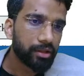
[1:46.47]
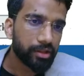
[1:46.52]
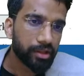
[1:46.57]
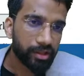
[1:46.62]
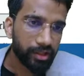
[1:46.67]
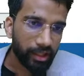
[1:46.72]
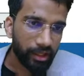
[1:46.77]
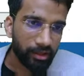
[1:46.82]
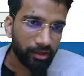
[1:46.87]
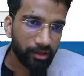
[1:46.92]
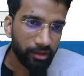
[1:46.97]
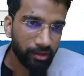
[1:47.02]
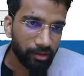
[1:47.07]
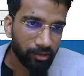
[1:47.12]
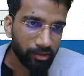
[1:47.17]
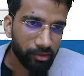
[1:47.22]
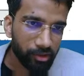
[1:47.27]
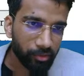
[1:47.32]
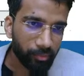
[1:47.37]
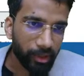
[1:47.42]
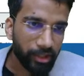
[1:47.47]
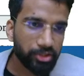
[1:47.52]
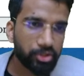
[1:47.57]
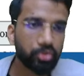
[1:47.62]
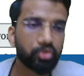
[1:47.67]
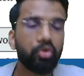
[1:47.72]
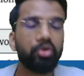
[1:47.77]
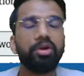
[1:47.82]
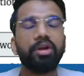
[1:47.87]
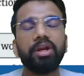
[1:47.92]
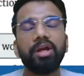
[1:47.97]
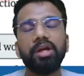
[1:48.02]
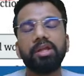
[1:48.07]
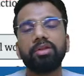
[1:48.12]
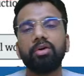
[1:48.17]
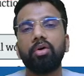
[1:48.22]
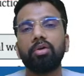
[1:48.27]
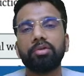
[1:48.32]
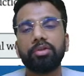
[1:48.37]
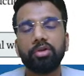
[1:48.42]
cell. So mitochondria
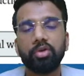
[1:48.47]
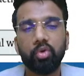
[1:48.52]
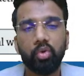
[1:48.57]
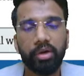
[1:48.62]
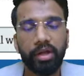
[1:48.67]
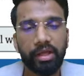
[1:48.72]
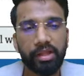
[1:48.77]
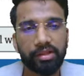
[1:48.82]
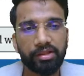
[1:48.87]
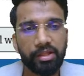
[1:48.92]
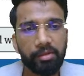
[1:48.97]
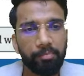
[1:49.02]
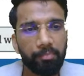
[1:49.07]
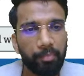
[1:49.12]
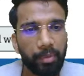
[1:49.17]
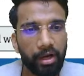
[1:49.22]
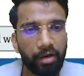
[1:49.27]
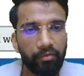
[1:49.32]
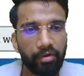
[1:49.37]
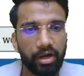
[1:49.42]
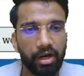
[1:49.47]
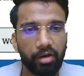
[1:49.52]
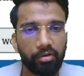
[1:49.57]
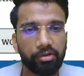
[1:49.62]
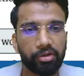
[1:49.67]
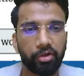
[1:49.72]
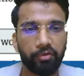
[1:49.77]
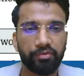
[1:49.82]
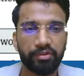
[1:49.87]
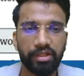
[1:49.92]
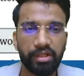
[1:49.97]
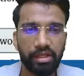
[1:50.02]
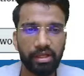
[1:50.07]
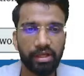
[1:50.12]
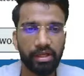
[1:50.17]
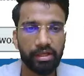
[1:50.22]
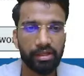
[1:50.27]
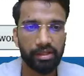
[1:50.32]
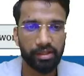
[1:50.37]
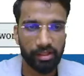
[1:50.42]
is also known as the powerhouse of the
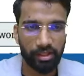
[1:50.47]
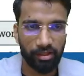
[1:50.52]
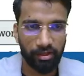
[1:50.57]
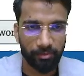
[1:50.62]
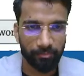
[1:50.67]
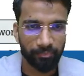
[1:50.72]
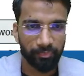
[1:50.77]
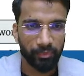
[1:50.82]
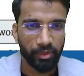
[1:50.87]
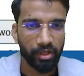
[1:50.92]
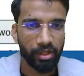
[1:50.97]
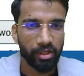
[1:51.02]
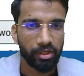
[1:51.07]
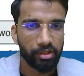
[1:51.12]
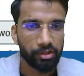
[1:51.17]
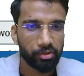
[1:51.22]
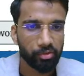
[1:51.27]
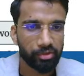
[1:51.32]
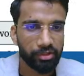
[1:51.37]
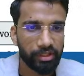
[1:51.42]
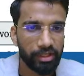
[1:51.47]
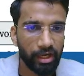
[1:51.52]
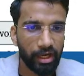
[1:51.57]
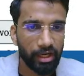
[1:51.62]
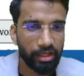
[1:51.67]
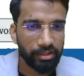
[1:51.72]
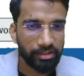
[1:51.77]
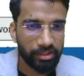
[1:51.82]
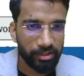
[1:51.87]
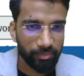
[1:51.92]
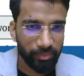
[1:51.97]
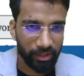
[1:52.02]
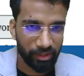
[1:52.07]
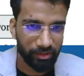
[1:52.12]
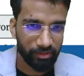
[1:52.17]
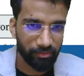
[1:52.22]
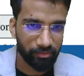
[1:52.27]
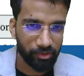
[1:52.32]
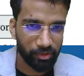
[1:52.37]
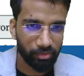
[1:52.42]
cell. So the
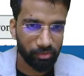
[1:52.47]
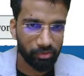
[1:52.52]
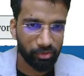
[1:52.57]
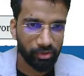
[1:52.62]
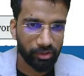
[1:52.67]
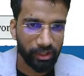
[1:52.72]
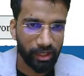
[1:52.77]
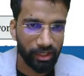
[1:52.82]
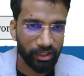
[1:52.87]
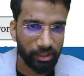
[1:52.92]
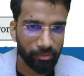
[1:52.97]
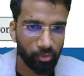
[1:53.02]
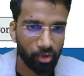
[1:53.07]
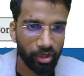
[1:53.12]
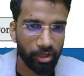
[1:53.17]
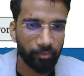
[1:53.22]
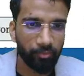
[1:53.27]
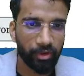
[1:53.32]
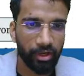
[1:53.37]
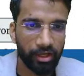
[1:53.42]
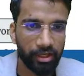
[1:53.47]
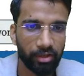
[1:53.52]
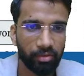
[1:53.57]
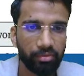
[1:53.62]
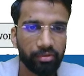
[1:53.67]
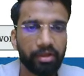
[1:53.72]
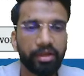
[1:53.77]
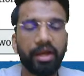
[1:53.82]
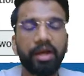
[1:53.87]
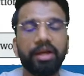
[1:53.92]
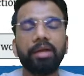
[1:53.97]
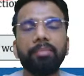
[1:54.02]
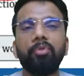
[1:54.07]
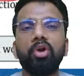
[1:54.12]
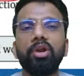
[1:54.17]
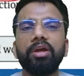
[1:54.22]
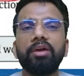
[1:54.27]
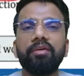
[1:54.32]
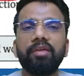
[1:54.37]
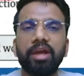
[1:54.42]
ultimate, so the catabolic breakdown,
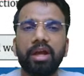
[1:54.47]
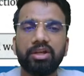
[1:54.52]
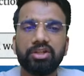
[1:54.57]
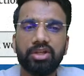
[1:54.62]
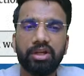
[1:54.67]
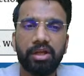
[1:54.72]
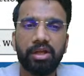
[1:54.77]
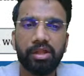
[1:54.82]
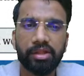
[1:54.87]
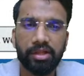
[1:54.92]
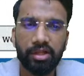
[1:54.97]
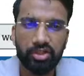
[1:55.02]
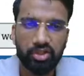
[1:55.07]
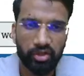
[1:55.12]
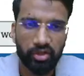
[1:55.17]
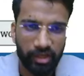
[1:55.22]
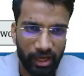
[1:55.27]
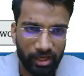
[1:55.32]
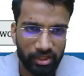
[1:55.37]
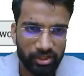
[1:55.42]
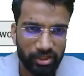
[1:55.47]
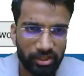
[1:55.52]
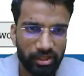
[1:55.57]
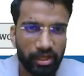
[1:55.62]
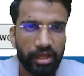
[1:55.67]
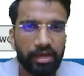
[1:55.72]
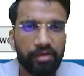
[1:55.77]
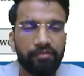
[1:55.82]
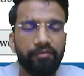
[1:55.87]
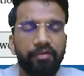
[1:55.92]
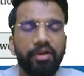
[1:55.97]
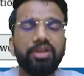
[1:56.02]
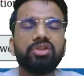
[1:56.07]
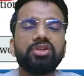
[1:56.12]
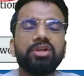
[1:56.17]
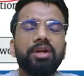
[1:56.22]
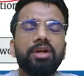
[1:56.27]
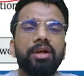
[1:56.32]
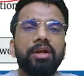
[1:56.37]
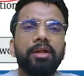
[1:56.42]
catabolic reaction is such reaction in
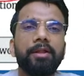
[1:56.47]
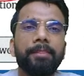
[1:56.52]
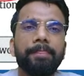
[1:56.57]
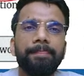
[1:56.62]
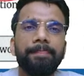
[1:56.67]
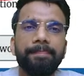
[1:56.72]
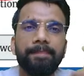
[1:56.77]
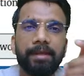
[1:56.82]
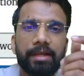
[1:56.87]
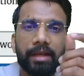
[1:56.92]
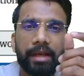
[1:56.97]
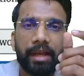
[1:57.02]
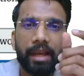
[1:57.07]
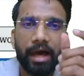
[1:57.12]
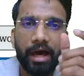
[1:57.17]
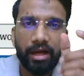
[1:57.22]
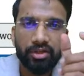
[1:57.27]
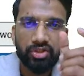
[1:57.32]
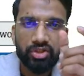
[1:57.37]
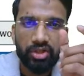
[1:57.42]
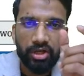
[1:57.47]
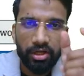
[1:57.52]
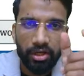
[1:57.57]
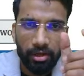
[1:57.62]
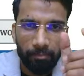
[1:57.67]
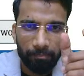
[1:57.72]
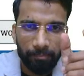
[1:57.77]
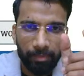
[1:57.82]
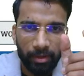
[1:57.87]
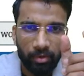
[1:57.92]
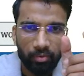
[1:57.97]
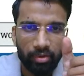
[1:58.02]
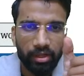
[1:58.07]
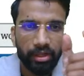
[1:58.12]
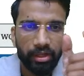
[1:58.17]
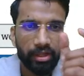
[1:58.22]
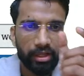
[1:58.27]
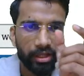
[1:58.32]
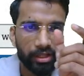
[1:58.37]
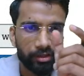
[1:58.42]
which the larger
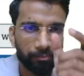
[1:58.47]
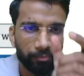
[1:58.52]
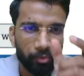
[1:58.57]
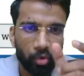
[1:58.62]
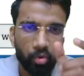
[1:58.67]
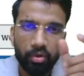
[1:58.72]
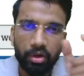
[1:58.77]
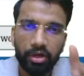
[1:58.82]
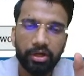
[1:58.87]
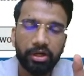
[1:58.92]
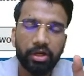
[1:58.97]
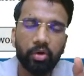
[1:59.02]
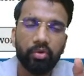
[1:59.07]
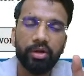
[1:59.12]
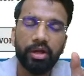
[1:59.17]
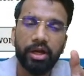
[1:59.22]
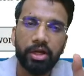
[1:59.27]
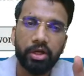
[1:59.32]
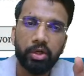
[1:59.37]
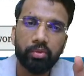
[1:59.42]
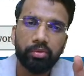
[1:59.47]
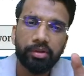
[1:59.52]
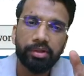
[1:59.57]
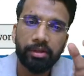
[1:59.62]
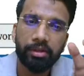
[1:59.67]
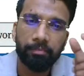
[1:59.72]
compound is broken down into